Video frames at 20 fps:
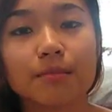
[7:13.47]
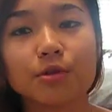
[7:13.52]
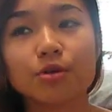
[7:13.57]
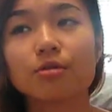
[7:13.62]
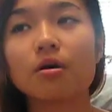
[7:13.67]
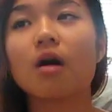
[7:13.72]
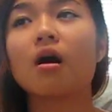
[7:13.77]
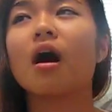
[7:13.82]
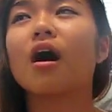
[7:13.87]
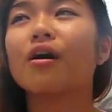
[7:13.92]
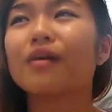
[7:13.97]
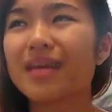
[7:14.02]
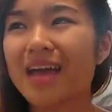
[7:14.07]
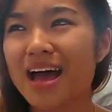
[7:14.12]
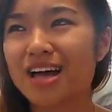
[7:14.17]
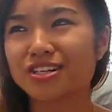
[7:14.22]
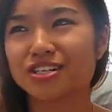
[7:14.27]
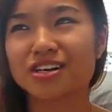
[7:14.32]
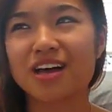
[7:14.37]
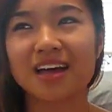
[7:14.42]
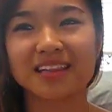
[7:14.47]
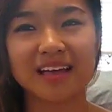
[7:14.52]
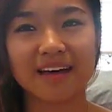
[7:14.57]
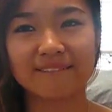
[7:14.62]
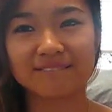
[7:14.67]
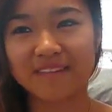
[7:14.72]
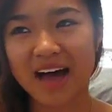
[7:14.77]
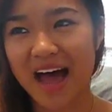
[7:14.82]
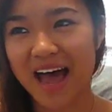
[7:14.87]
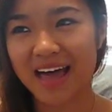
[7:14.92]
You go, oh yeah, she got
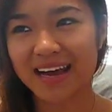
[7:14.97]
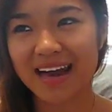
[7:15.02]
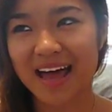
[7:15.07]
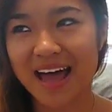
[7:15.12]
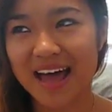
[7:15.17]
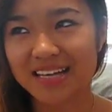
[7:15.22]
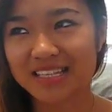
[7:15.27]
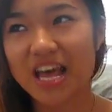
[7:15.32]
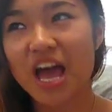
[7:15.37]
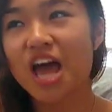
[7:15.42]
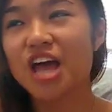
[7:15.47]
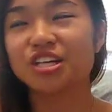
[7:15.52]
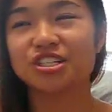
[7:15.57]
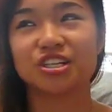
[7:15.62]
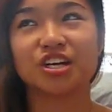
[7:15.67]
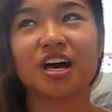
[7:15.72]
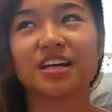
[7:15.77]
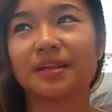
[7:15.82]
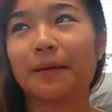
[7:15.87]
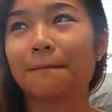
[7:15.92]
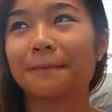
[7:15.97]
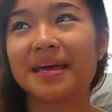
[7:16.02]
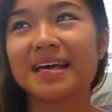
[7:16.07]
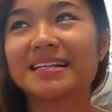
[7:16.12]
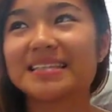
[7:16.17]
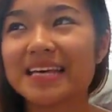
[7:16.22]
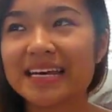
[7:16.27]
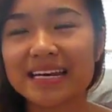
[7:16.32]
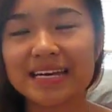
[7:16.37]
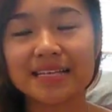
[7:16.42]
that fine ass, she got them big
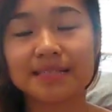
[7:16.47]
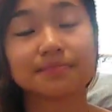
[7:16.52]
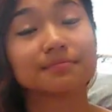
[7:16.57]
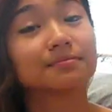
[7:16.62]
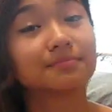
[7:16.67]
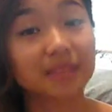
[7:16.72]
titties.